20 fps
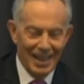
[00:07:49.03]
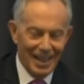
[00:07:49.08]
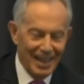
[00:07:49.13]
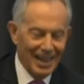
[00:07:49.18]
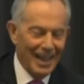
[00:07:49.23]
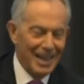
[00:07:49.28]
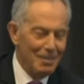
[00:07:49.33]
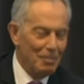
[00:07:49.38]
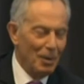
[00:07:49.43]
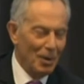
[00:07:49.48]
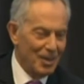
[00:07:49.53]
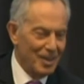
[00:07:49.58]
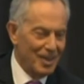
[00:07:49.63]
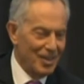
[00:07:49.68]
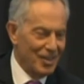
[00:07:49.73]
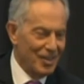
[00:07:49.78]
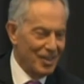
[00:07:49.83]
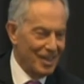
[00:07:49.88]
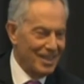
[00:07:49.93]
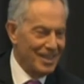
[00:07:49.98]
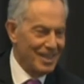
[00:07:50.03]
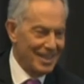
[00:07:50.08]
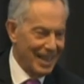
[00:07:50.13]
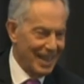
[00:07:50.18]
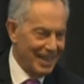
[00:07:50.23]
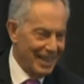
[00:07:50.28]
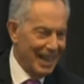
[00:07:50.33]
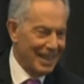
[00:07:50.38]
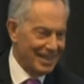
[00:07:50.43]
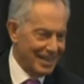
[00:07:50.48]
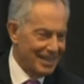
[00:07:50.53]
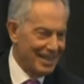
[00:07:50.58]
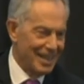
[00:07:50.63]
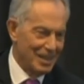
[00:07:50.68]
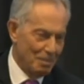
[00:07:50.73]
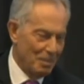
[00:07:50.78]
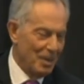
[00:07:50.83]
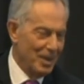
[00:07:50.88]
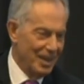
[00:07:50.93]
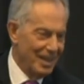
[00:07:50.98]
any politician can say yes,
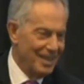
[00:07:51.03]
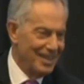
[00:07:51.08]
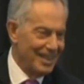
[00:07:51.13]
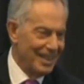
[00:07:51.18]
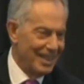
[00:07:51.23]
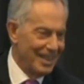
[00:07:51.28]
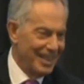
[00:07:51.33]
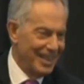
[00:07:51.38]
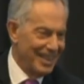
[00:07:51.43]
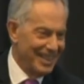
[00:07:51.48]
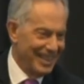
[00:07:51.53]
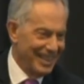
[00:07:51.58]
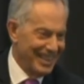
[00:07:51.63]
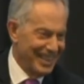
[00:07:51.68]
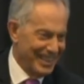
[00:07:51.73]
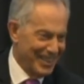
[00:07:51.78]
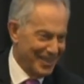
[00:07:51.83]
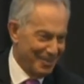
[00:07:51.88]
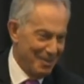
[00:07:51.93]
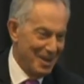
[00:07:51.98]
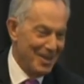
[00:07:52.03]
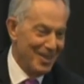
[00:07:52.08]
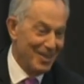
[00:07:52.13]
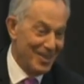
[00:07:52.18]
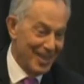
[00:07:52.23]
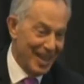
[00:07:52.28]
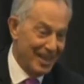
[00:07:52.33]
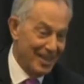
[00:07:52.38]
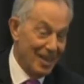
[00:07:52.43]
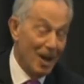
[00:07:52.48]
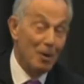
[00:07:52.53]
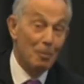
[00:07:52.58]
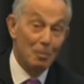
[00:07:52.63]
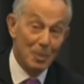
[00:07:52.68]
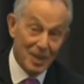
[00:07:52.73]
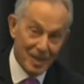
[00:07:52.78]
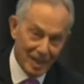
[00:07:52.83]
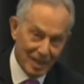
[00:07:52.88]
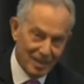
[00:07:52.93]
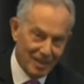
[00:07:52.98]
it's pretty easy. It's when you say no,
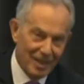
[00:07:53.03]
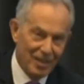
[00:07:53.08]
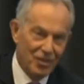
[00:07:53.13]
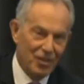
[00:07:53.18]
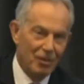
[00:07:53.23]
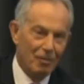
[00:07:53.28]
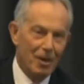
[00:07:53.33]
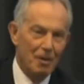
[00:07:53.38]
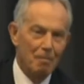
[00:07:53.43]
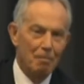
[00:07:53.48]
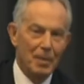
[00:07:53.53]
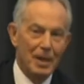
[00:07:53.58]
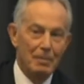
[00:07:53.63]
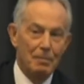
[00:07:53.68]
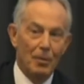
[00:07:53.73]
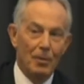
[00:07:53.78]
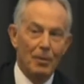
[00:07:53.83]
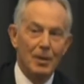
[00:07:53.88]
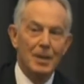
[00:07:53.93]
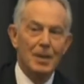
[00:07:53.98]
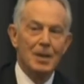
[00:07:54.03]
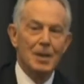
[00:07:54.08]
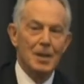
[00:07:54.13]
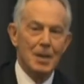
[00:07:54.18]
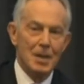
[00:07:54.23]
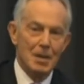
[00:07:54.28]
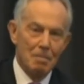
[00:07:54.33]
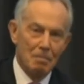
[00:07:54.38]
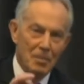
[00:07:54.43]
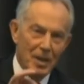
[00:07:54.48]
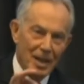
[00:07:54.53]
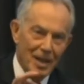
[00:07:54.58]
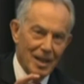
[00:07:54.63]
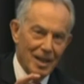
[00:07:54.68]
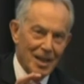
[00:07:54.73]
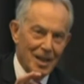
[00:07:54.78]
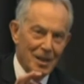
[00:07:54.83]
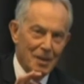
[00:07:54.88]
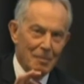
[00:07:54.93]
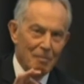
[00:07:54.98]
particularly to your own people. But
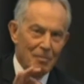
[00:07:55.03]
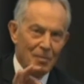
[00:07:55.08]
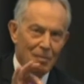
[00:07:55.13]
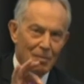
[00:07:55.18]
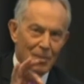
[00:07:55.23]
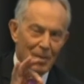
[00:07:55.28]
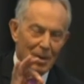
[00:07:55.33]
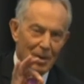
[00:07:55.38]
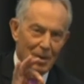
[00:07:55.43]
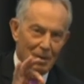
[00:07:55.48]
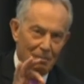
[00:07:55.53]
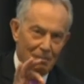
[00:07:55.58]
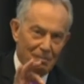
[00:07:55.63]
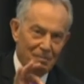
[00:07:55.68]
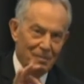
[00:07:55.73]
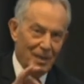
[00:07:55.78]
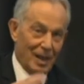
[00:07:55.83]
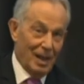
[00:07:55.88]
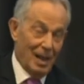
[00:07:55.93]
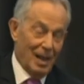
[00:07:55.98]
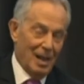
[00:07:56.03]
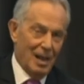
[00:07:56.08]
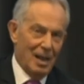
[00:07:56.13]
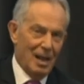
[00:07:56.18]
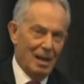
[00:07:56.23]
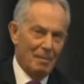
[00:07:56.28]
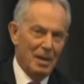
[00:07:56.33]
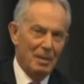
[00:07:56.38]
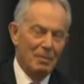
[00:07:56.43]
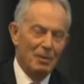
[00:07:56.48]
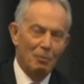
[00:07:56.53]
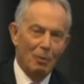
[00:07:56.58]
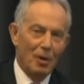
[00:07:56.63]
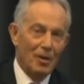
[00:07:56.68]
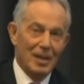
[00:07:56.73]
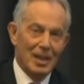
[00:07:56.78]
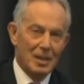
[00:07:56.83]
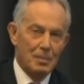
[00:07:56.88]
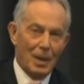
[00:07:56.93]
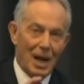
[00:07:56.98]
I may be wrong
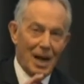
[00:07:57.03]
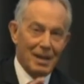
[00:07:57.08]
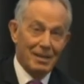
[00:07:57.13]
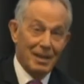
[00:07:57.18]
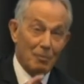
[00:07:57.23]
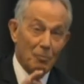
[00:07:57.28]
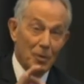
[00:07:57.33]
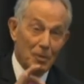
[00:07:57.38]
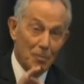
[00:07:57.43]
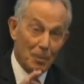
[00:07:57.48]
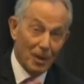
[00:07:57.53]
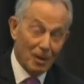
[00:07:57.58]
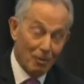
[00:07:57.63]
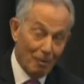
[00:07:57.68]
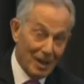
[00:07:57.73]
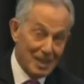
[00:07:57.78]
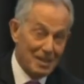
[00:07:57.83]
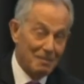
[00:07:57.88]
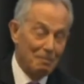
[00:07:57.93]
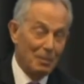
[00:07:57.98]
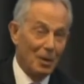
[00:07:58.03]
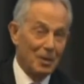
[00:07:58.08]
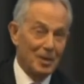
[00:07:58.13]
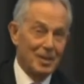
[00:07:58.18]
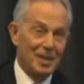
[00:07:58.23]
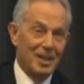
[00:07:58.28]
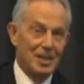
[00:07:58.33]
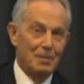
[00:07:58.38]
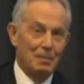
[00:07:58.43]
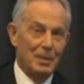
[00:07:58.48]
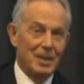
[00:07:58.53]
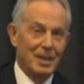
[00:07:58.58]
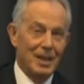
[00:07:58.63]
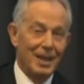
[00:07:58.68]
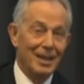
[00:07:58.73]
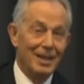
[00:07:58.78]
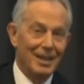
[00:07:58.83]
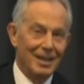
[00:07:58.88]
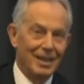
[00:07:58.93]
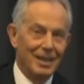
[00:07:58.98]
on this, but I think with progressive politics
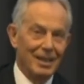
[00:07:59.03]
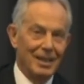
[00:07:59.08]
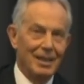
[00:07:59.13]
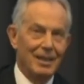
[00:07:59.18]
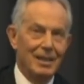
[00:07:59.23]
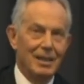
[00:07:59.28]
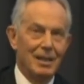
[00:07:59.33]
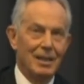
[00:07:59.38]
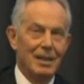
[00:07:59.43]
particularly,